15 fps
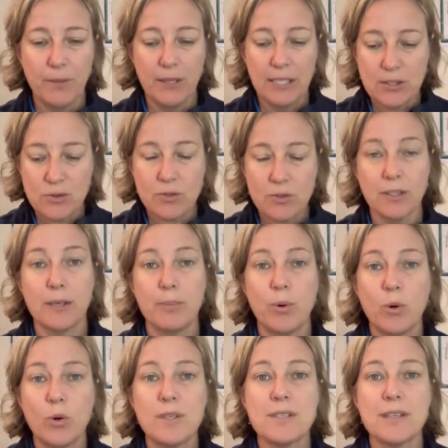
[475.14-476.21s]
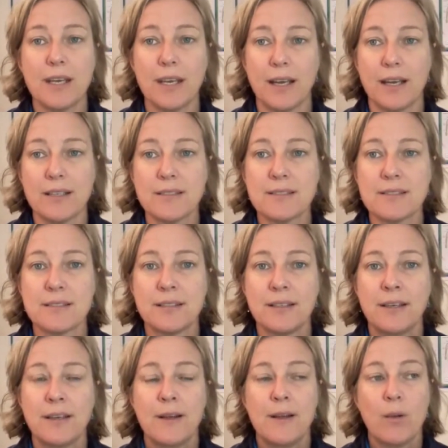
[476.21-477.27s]
literally poisoning us,
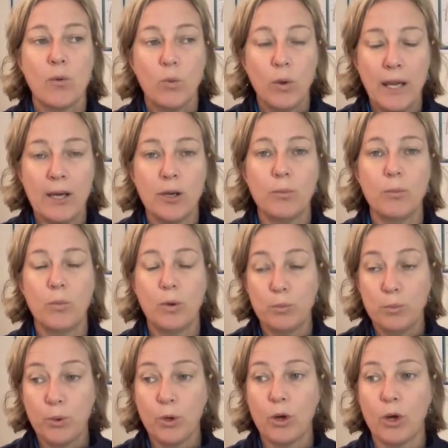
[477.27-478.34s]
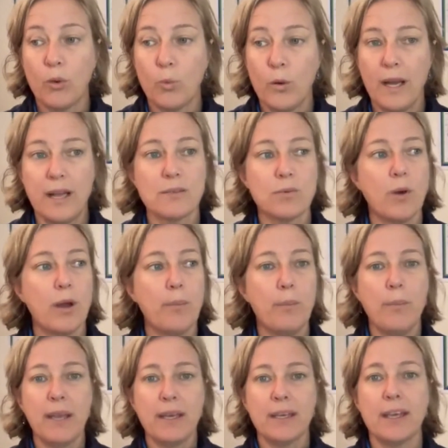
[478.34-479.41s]
will put on weight. It's why
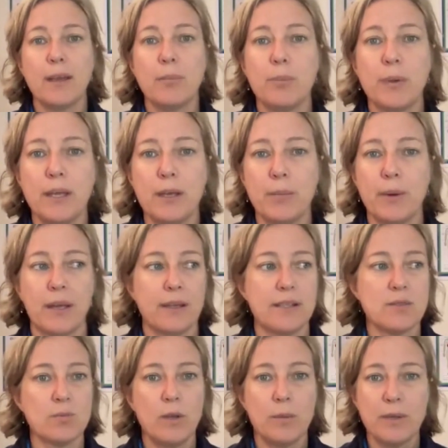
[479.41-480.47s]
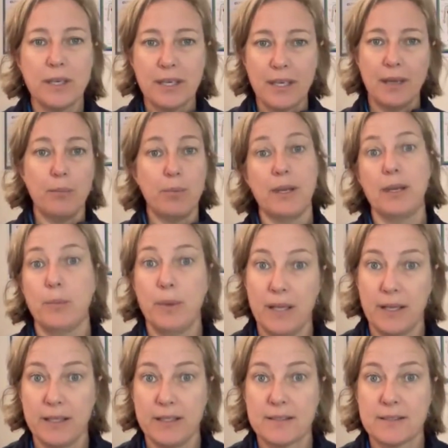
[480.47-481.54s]
men get beer bellies, women get beer
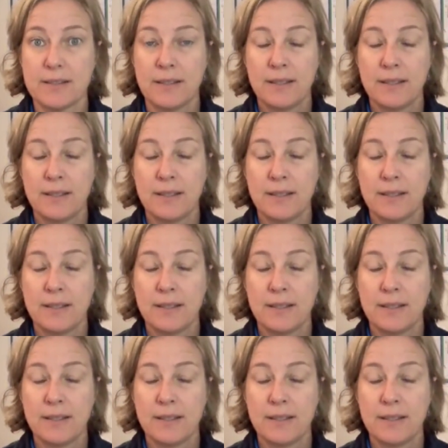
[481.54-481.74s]
bellies.